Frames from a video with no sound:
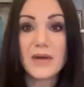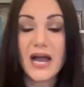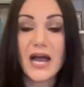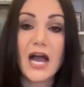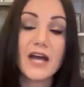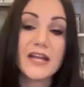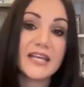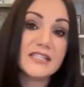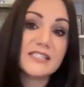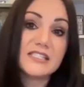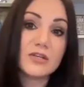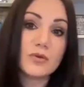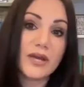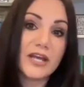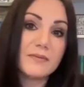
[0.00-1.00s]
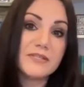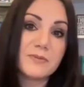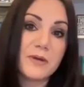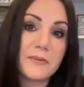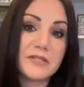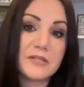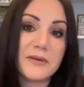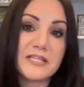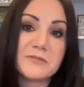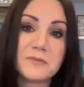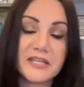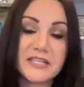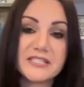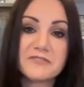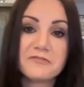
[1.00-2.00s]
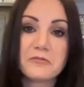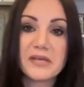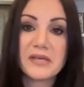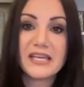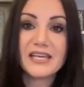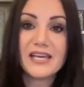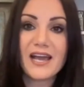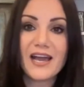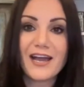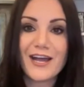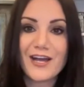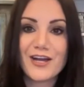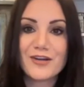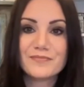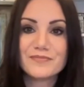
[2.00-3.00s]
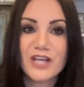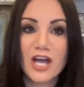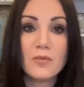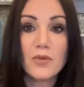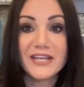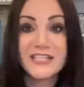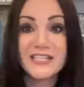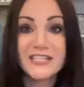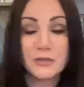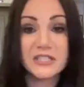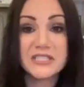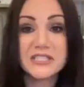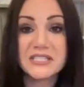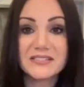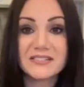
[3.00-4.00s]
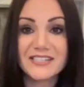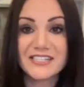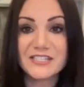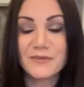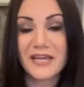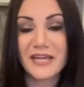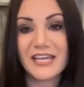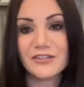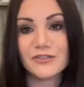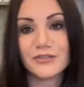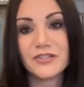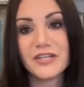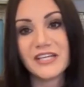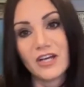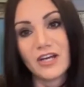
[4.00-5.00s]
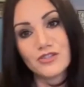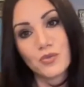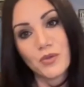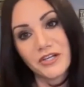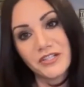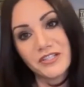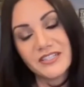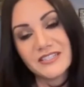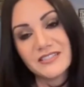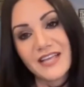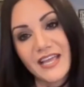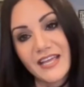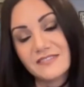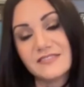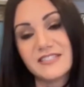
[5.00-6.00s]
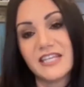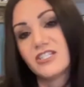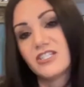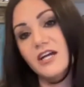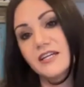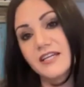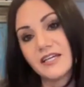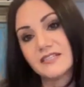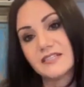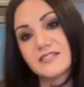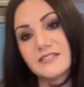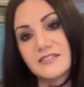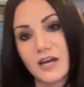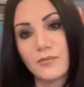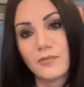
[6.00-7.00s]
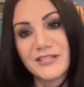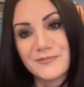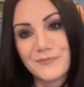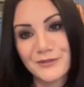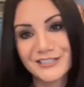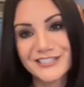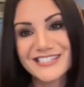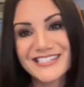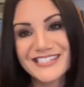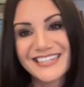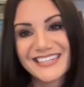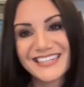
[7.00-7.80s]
Instagram is probably the best place for me. Dom Writes Books is my handle. And on Twitter and TikTok, it's Dom Writes Books.